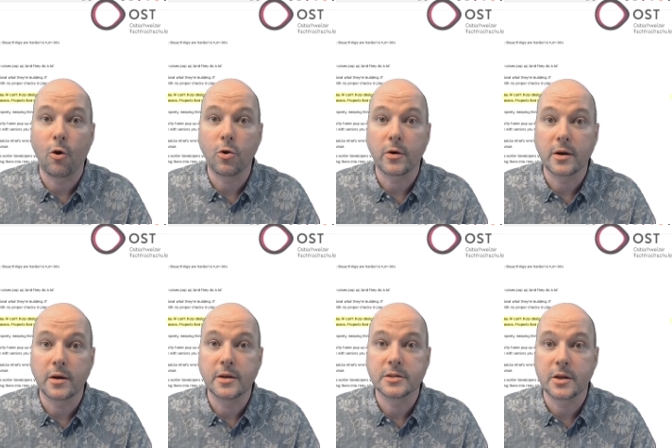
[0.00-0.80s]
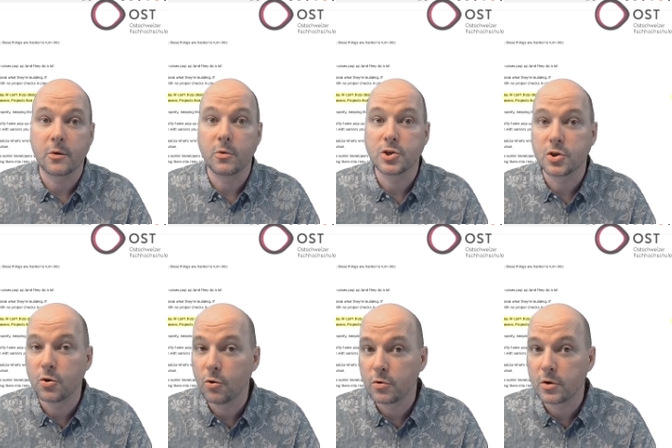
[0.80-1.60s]
already distinguish
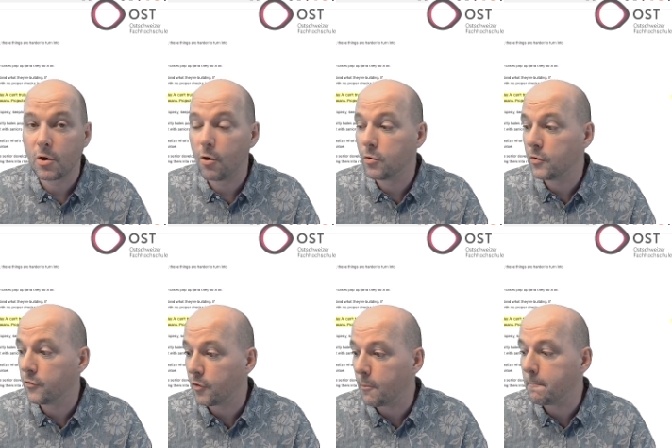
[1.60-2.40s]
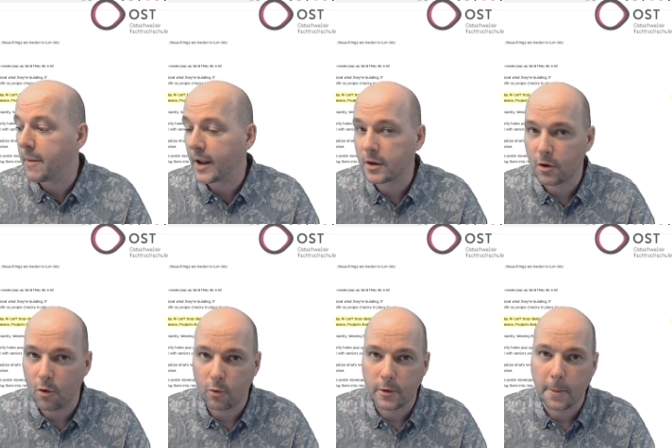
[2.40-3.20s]
good code from bad
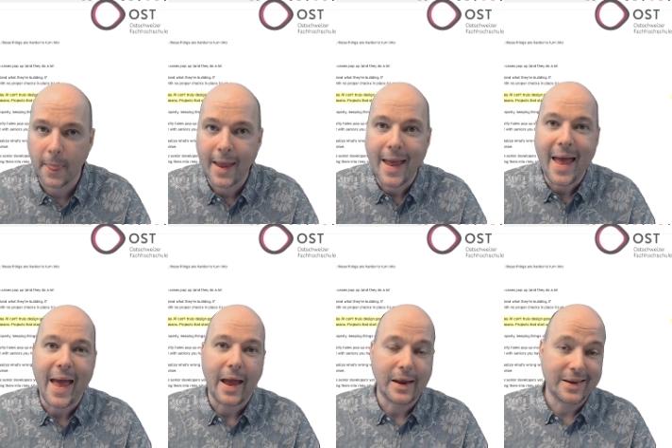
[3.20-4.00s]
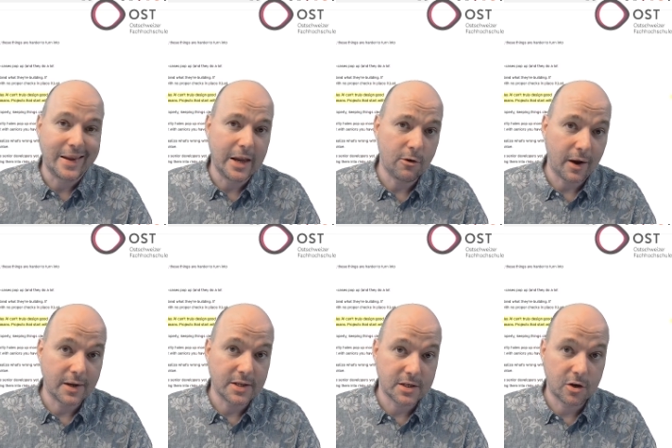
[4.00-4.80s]
code. And here I
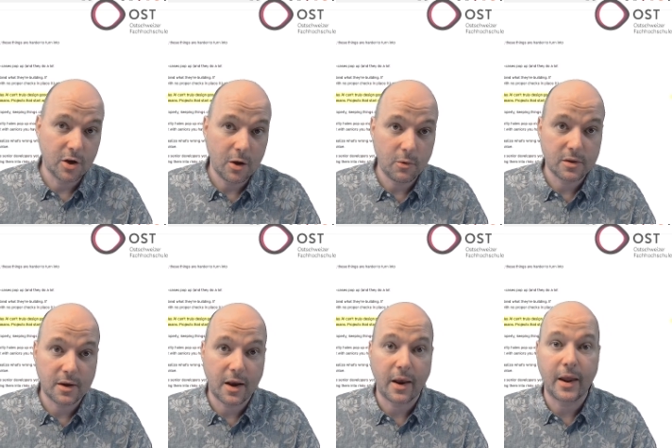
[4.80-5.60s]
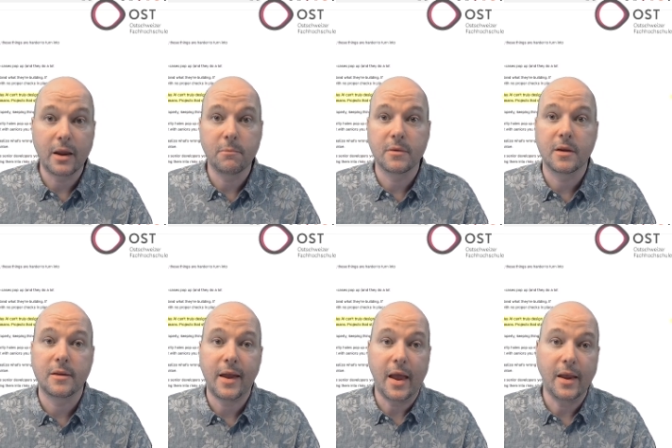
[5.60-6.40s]
disagree with the claim
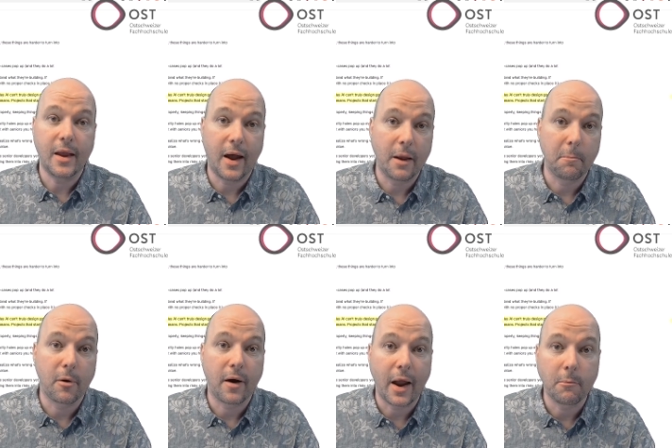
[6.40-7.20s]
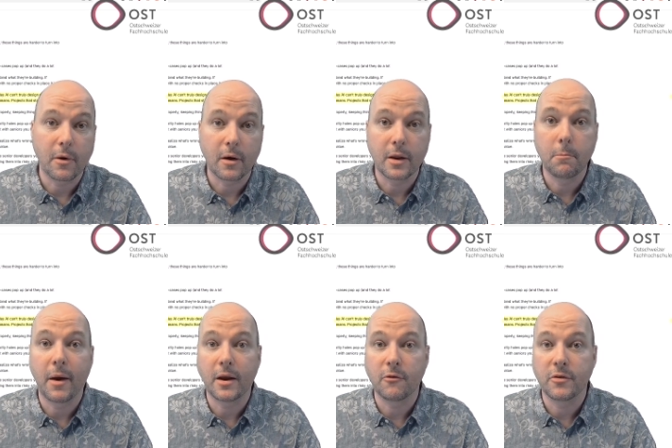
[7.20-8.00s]
that AI primarily
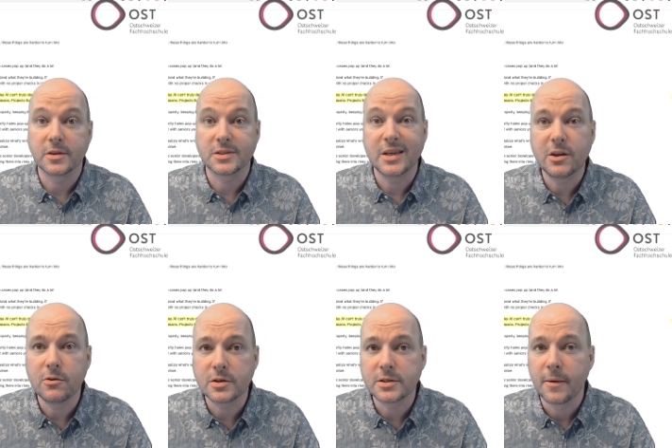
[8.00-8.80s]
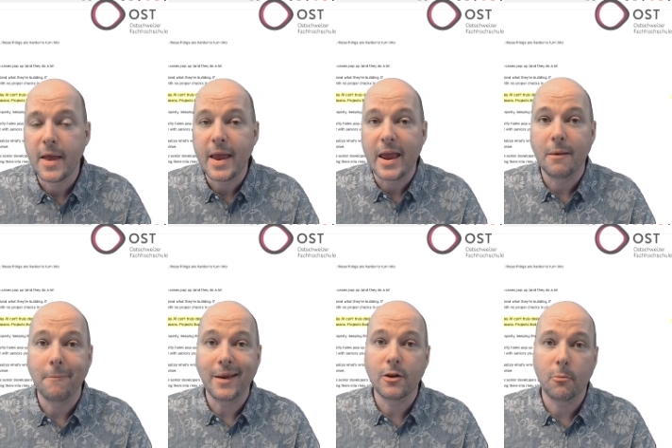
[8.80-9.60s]
benefits seniors. In
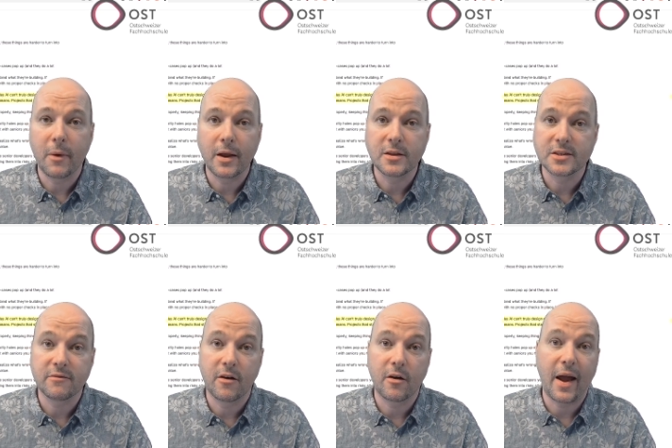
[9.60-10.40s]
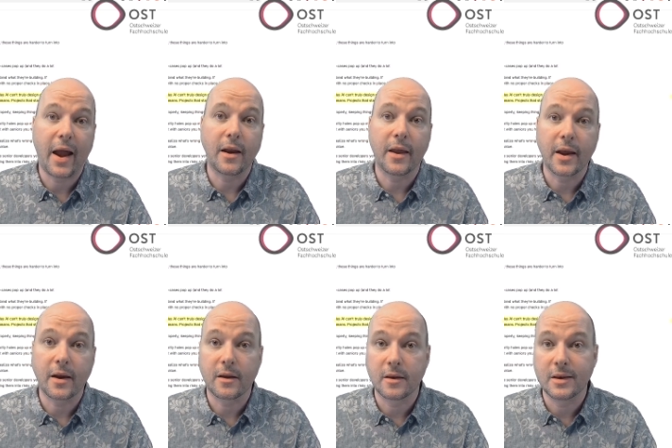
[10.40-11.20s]
many domains where I
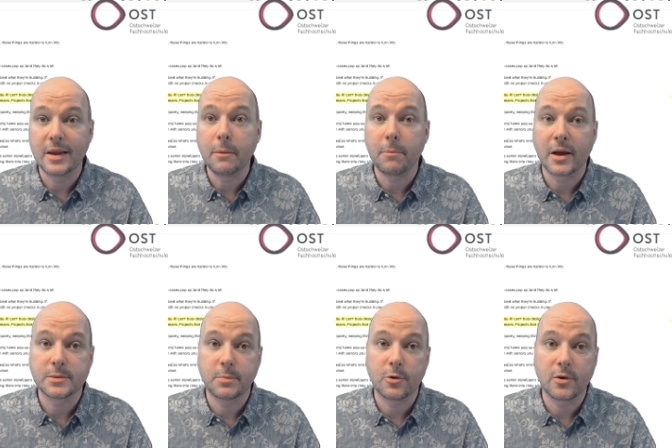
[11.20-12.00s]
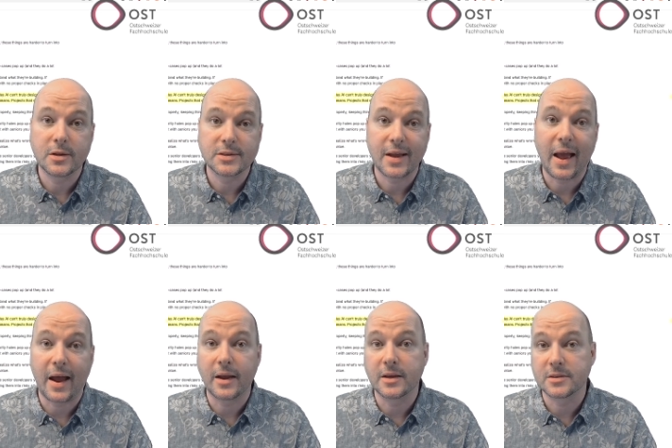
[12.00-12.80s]
lack deep experience,
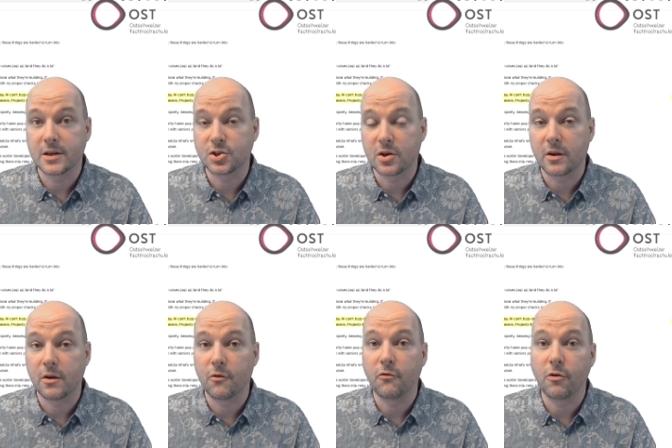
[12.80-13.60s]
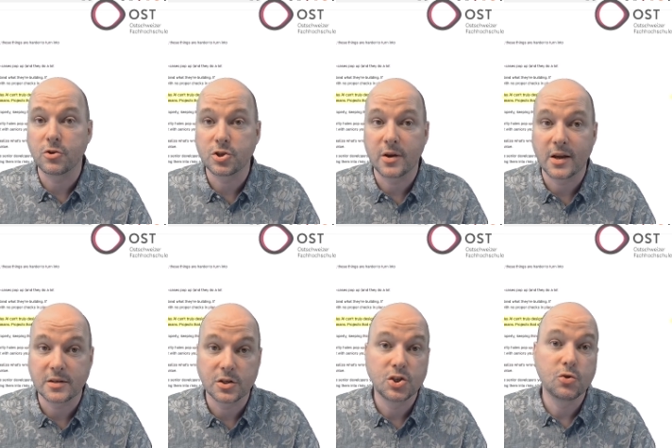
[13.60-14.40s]
I essentially function as
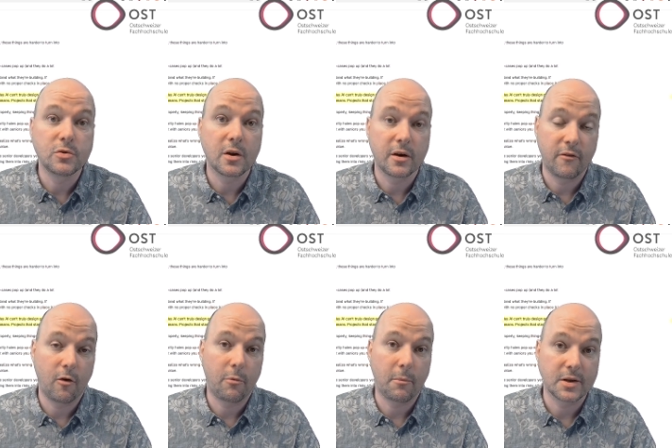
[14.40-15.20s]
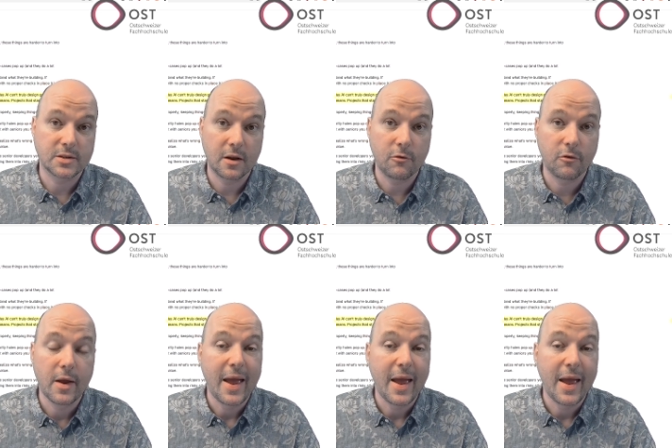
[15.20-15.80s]
a junior developer myself,